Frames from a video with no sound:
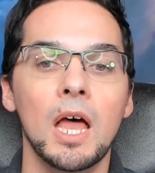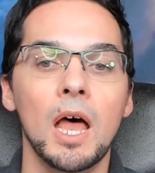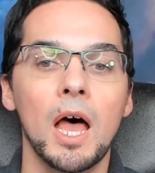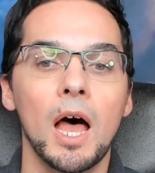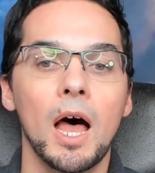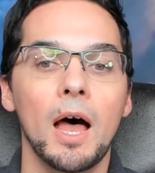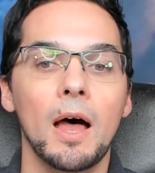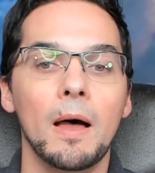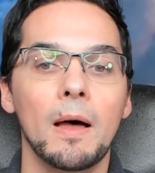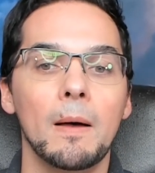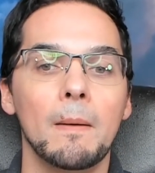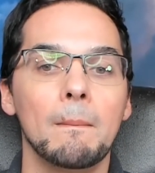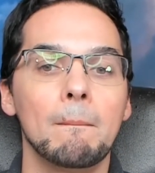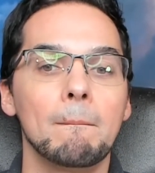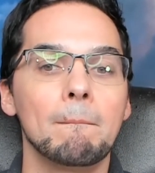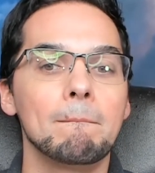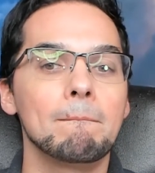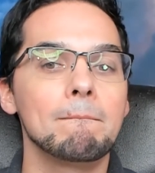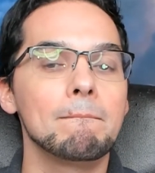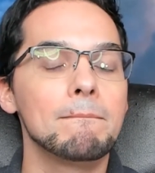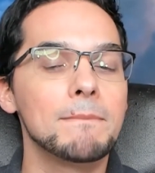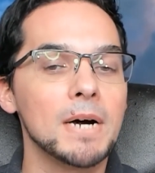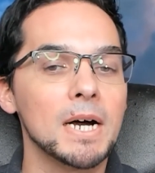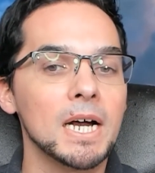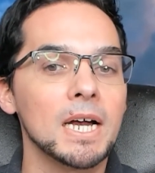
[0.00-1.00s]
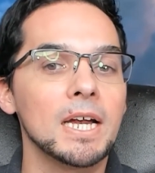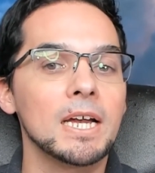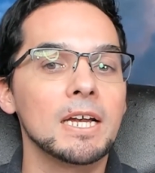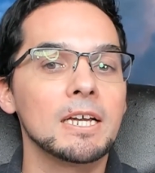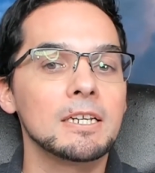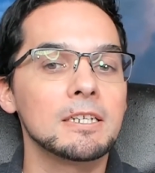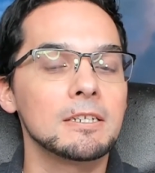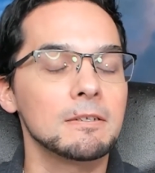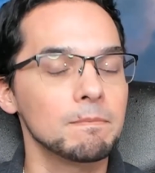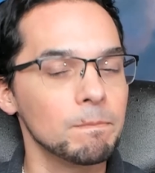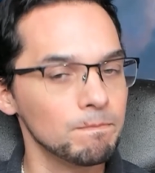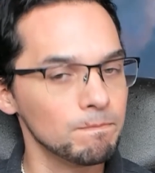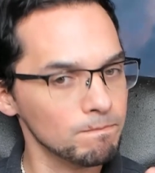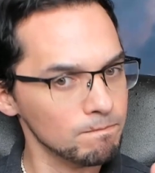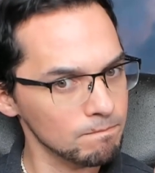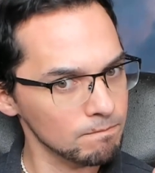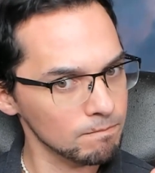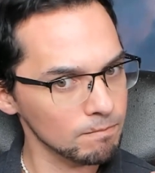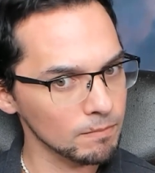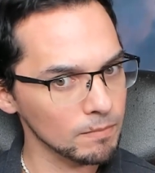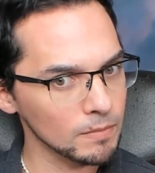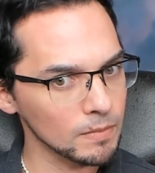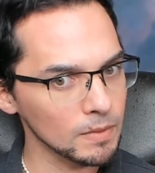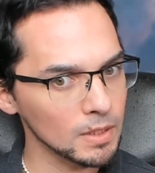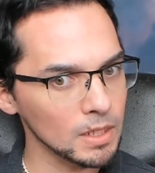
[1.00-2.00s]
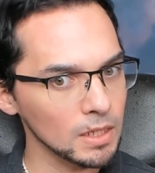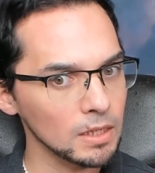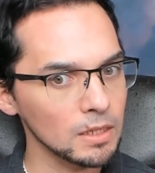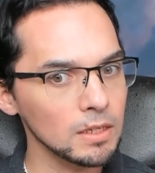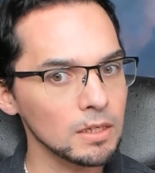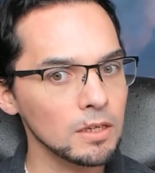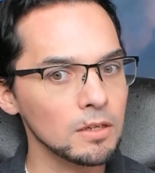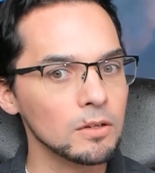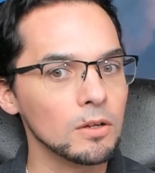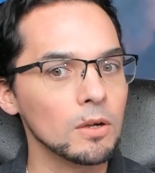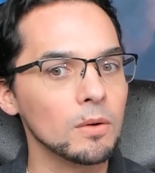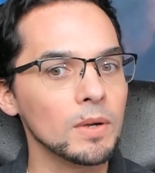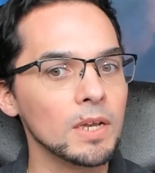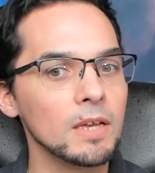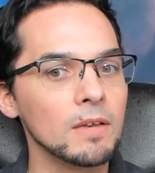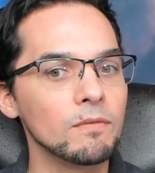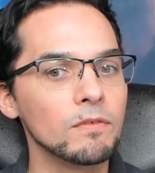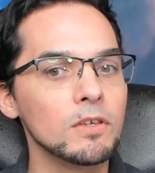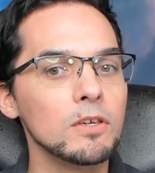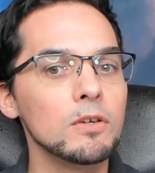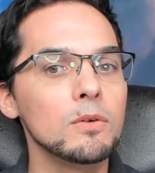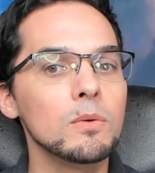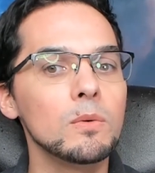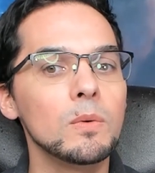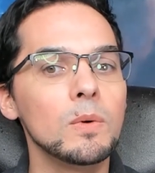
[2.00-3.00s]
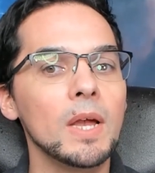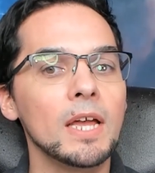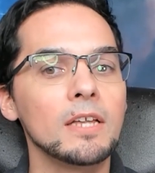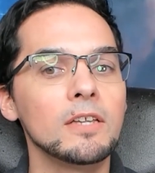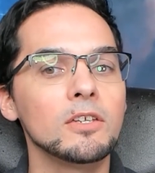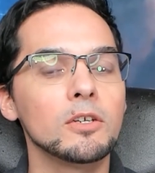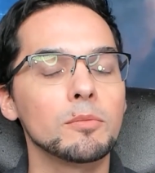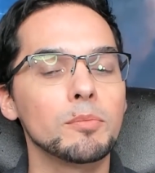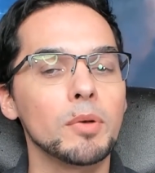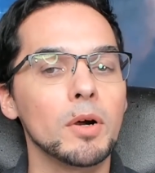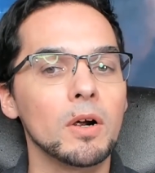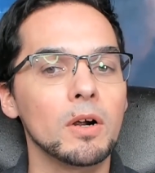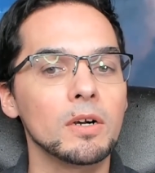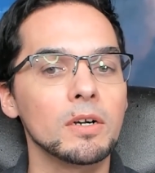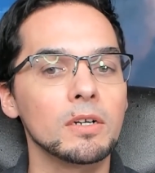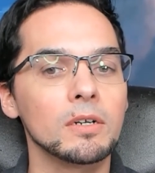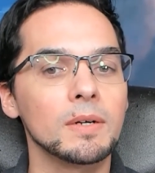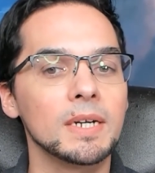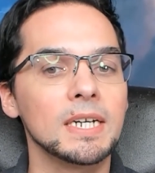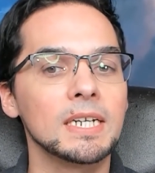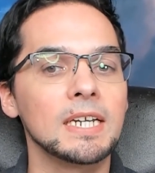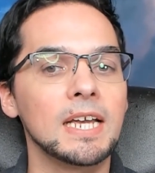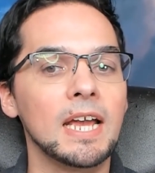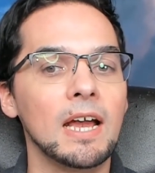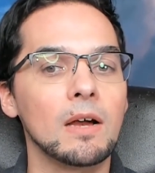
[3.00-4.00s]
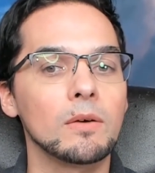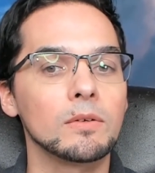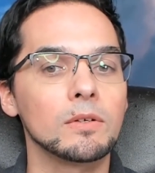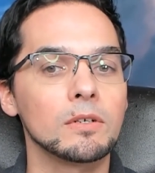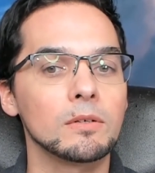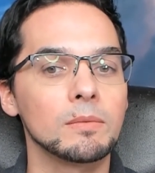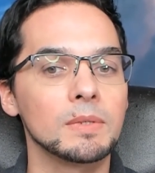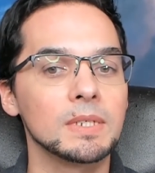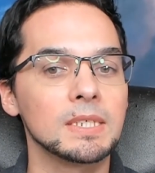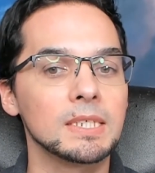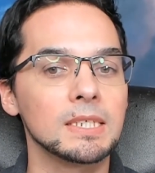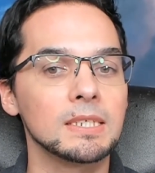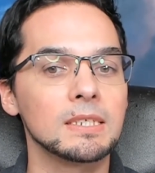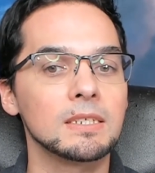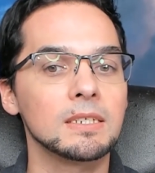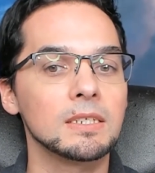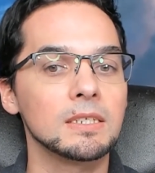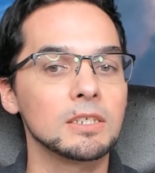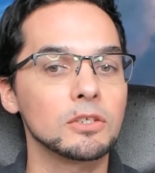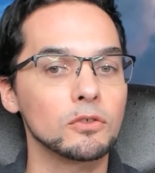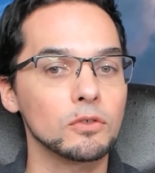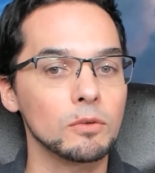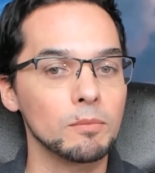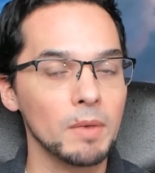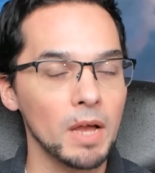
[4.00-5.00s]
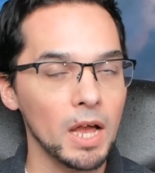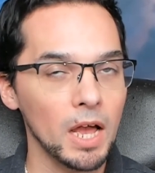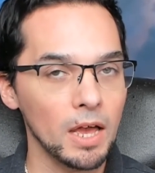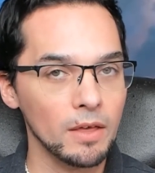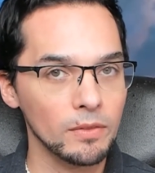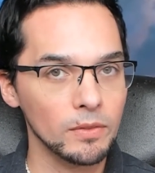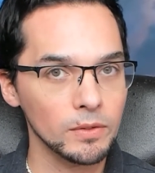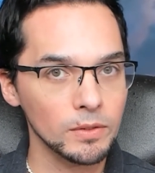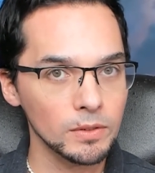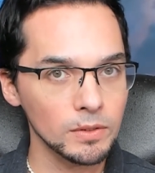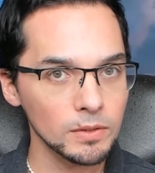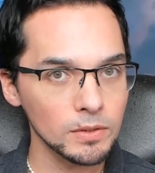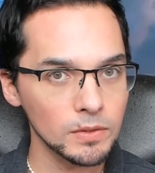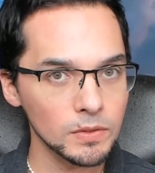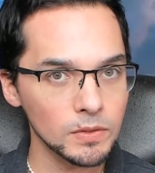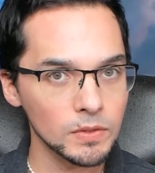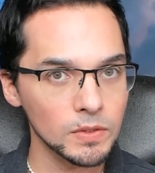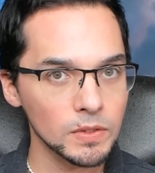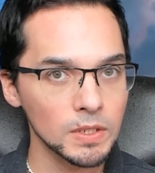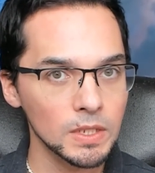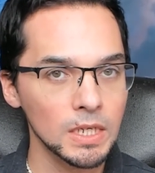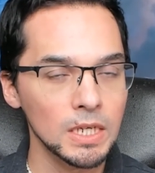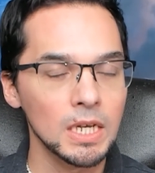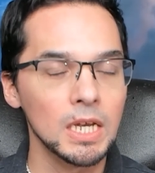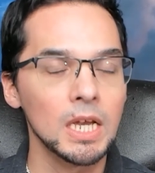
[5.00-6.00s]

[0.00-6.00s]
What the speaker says: But, you know, if you and your partner encounter resistance from others,